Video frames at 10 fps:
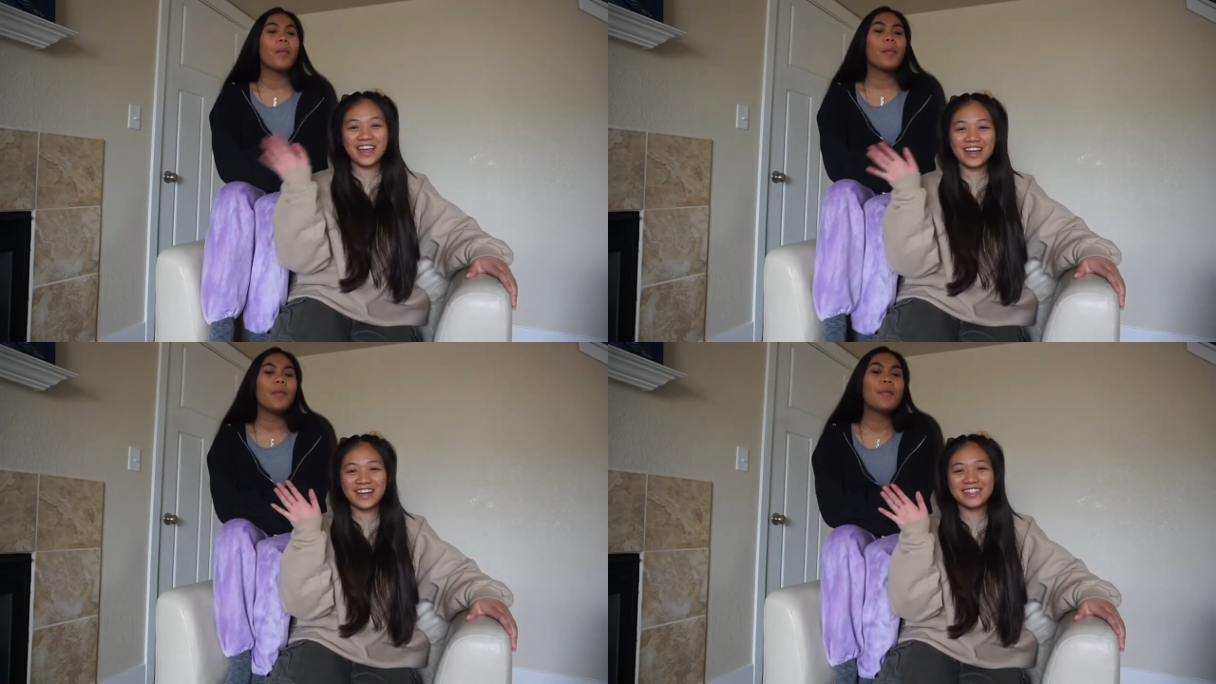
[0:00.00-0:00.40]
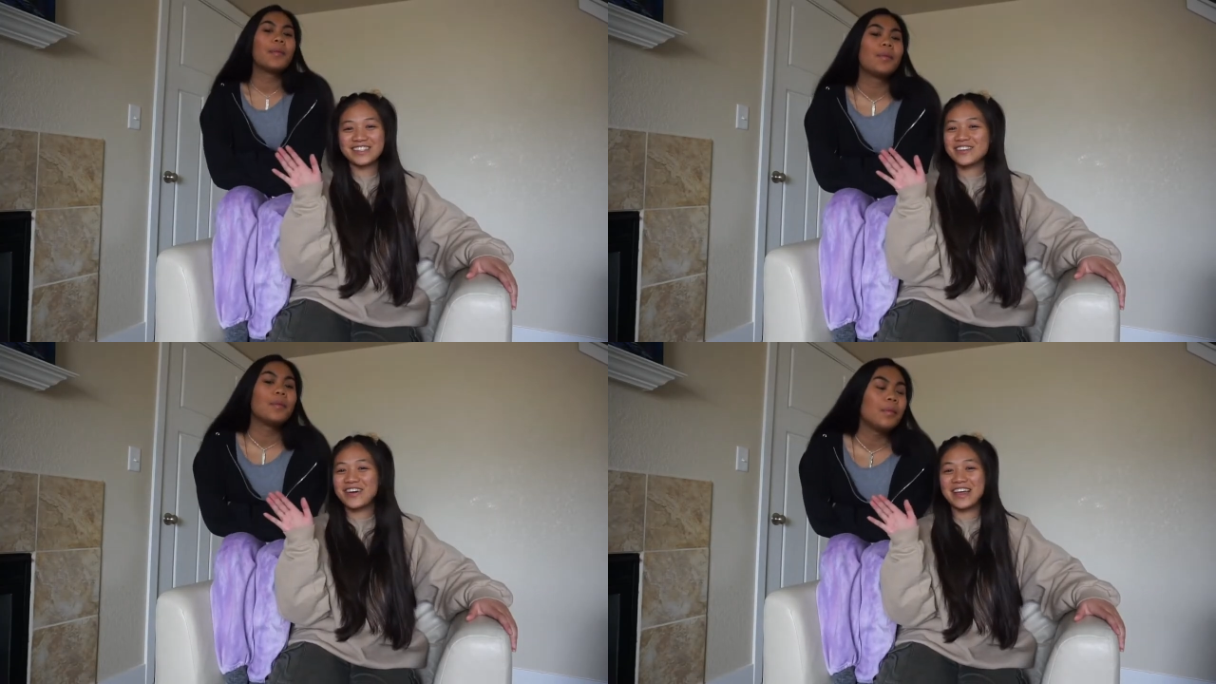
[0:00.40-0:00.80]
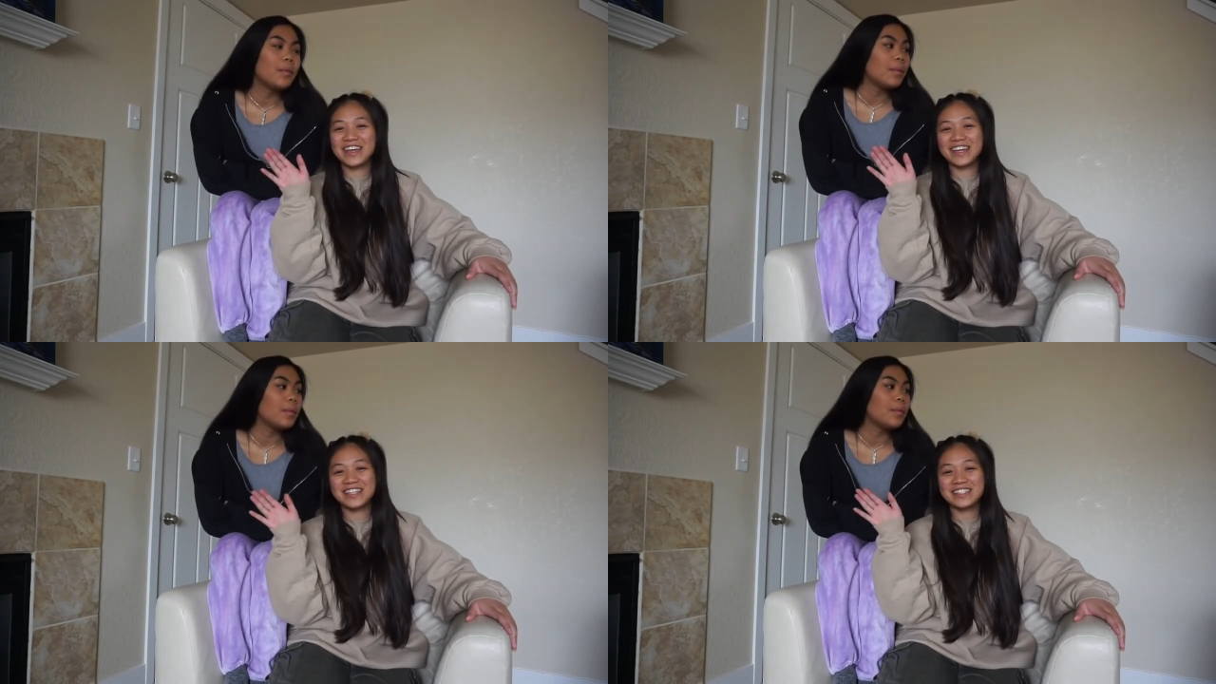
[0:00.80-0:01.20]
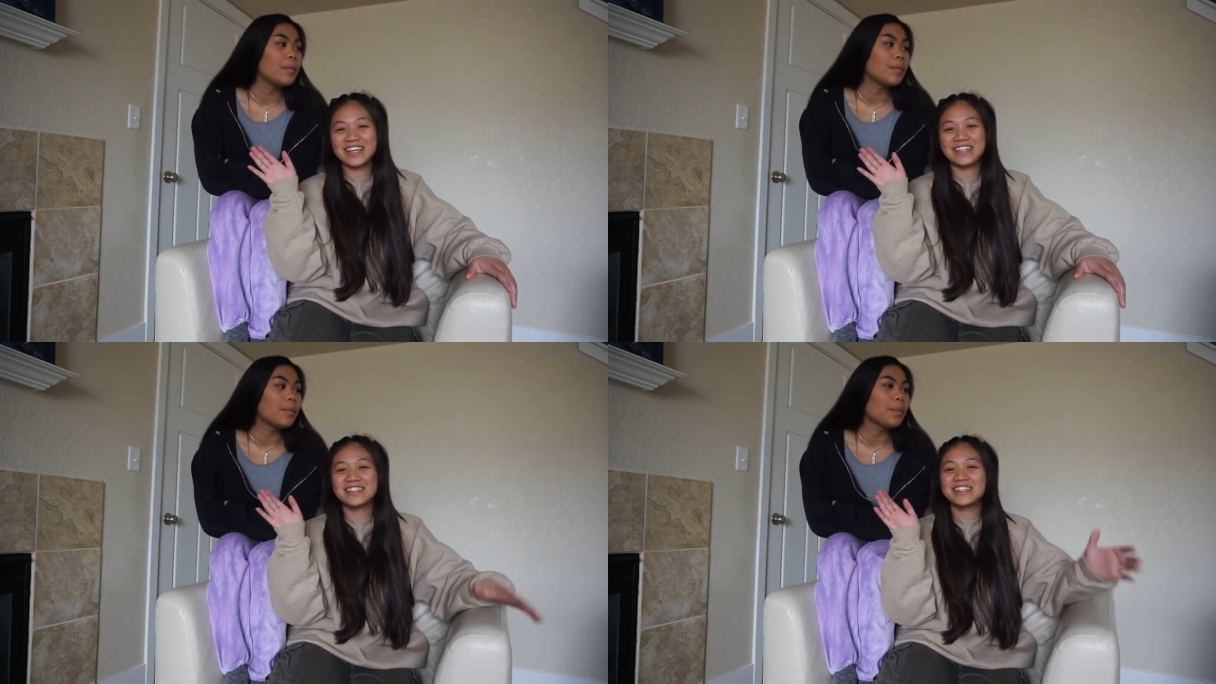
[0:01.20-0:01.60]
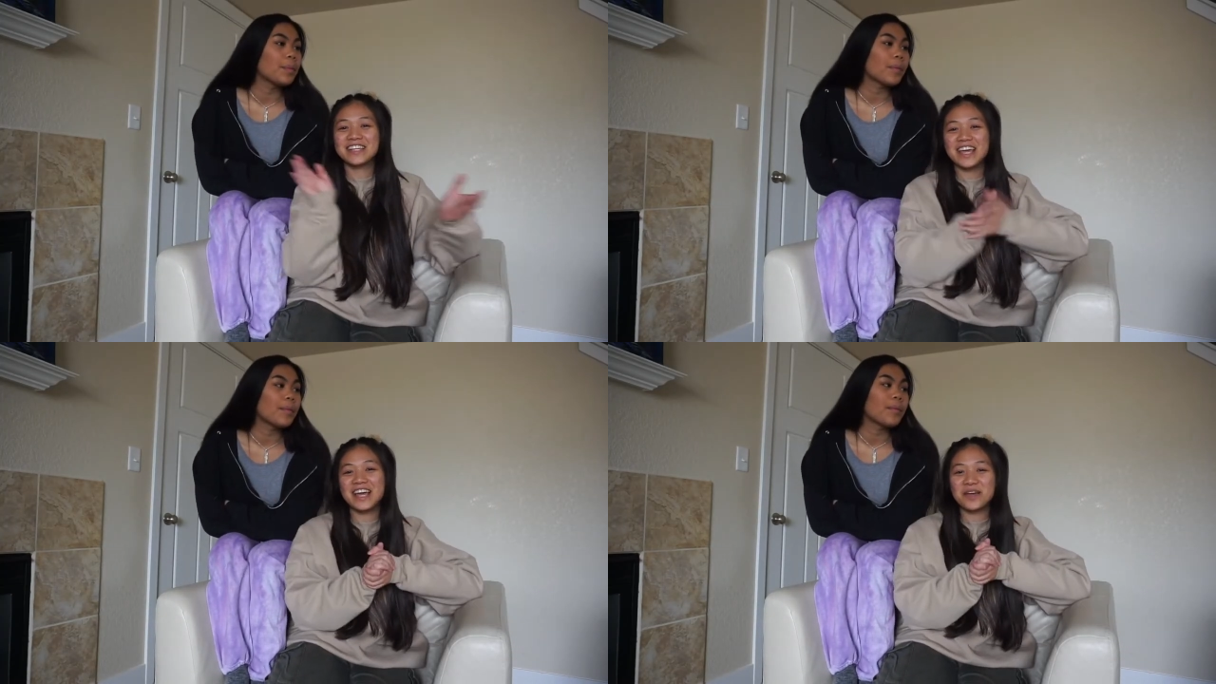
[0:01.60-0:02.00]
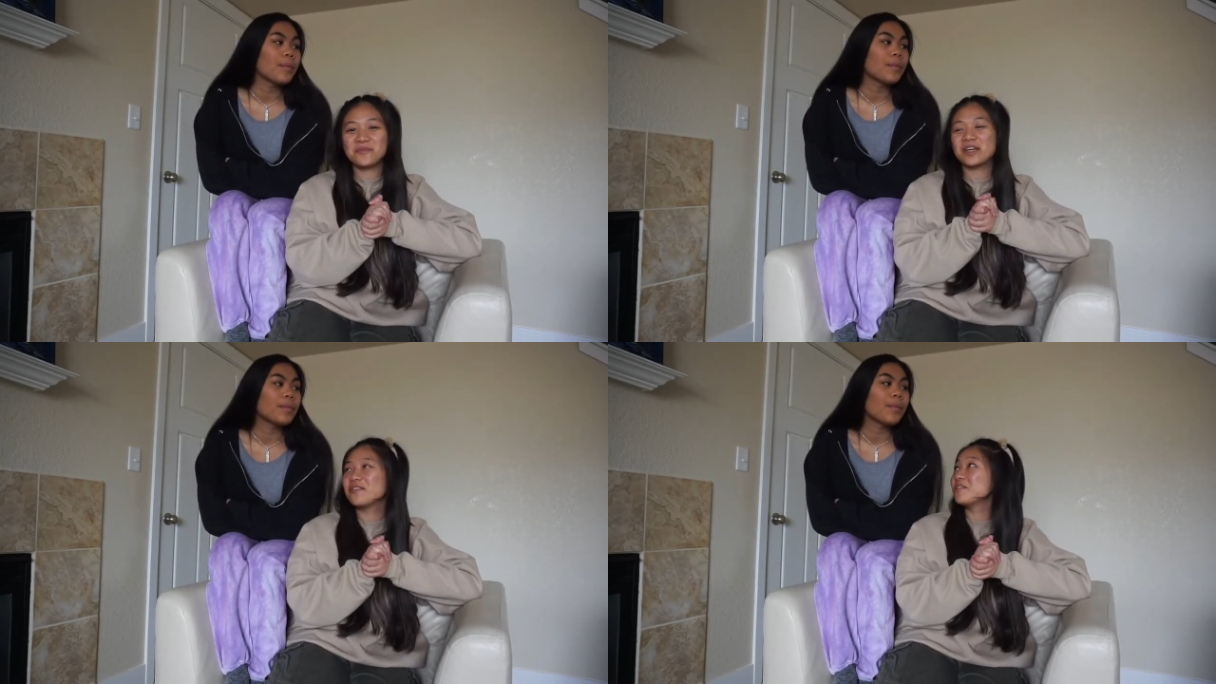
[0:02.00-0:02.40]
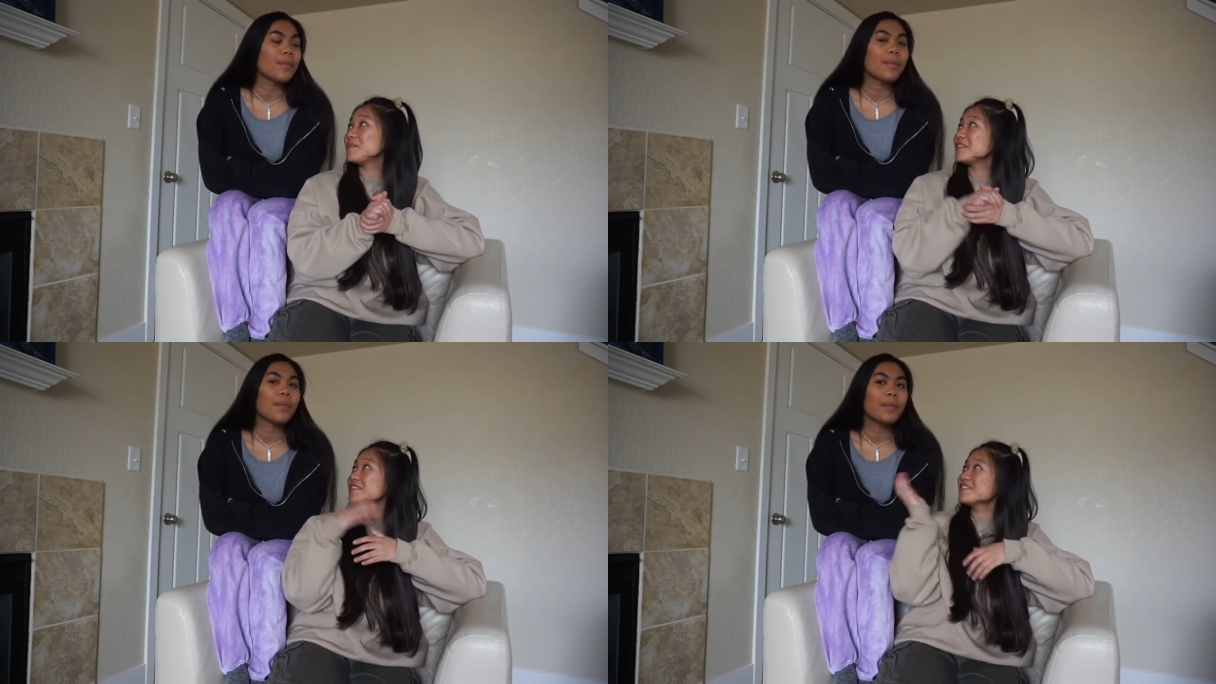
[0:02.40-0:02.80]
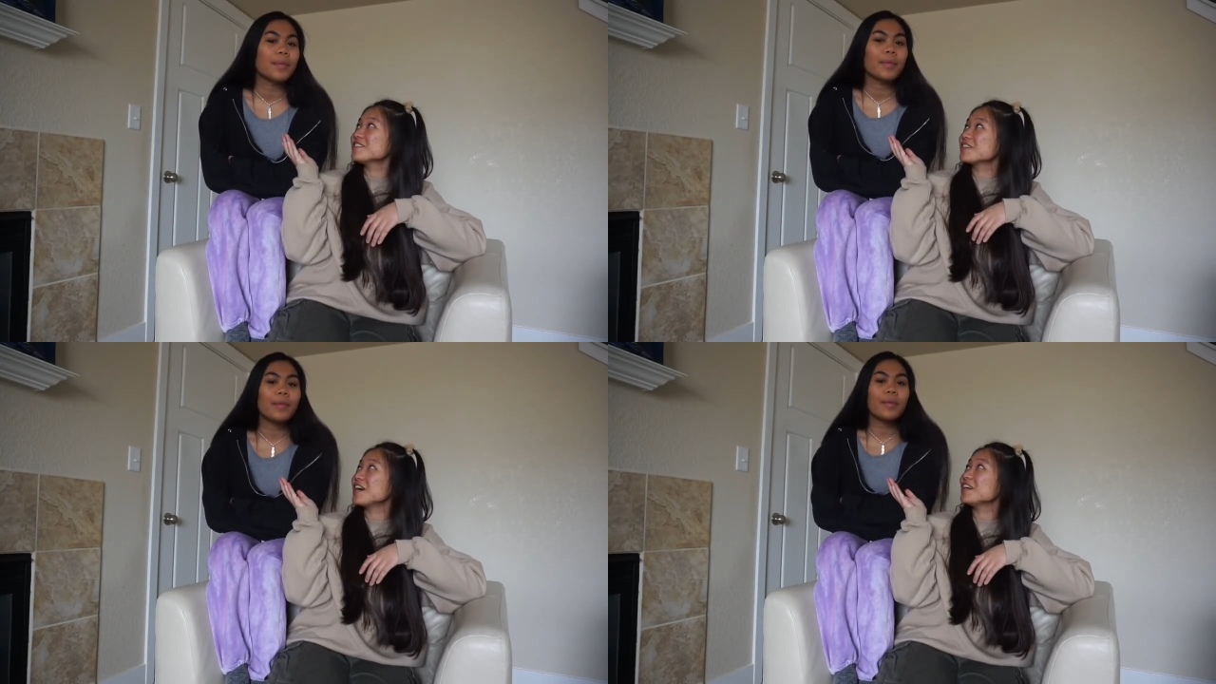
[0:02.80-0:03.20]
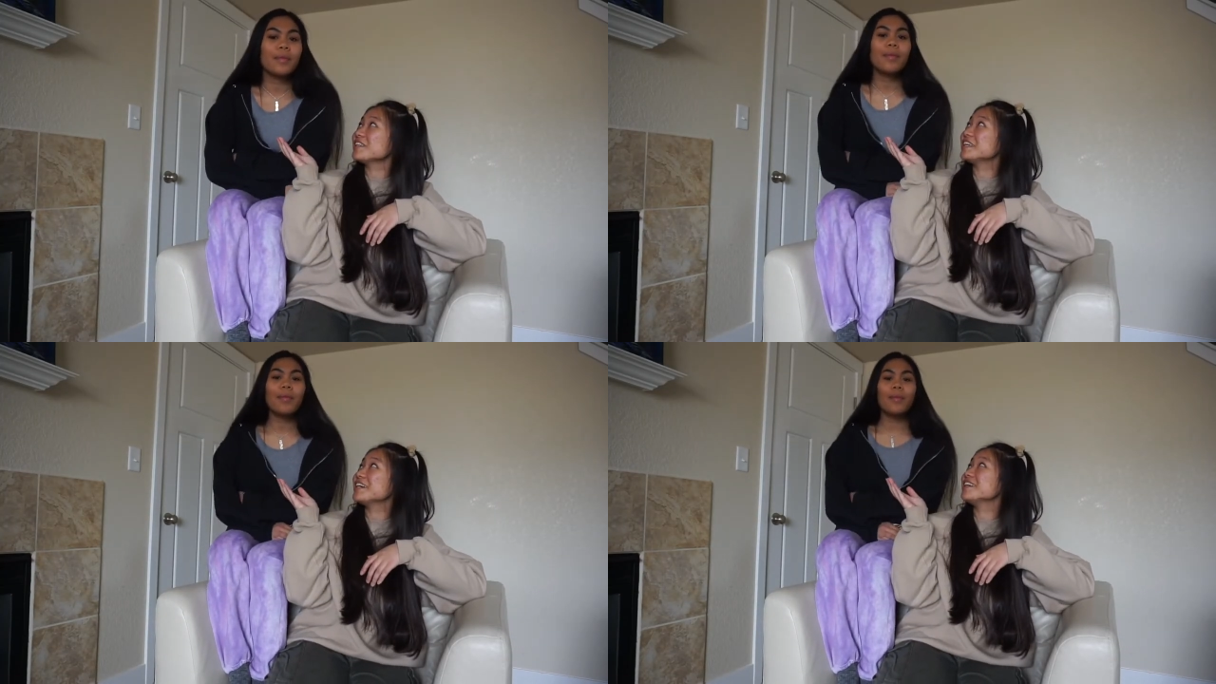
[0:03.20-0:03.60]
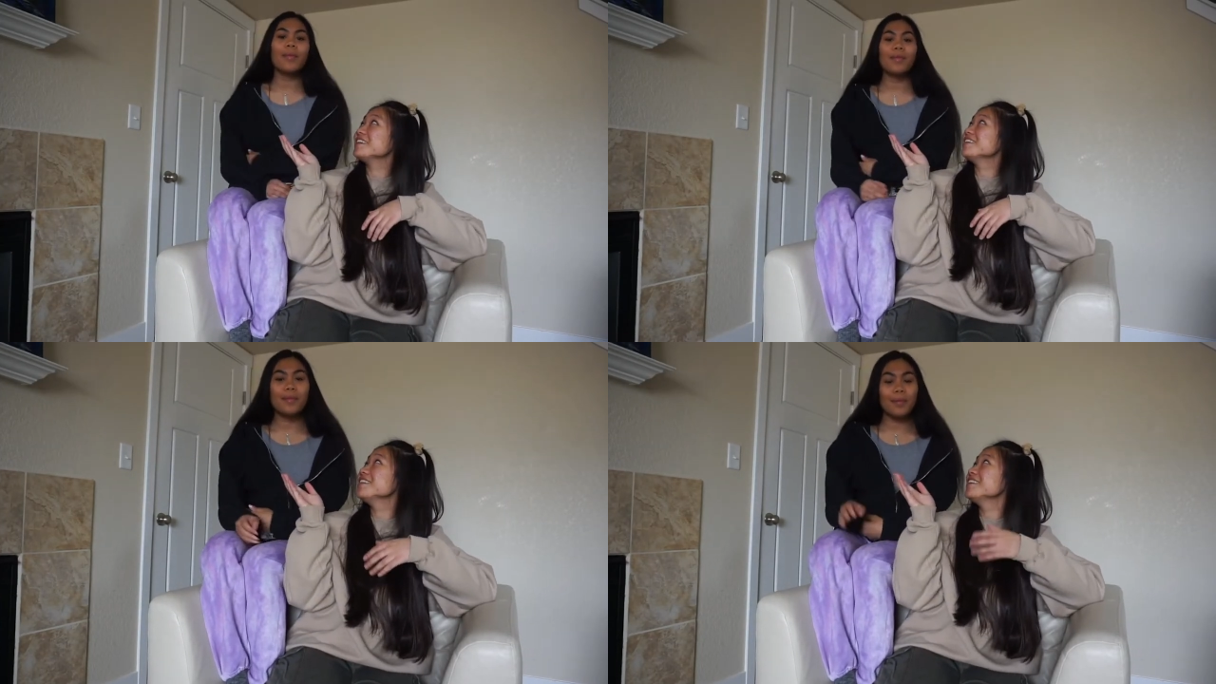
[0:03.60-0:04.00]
Speaker 1: hey guys, it's Kawaii Kace, and today I'm here with my sister Kailea.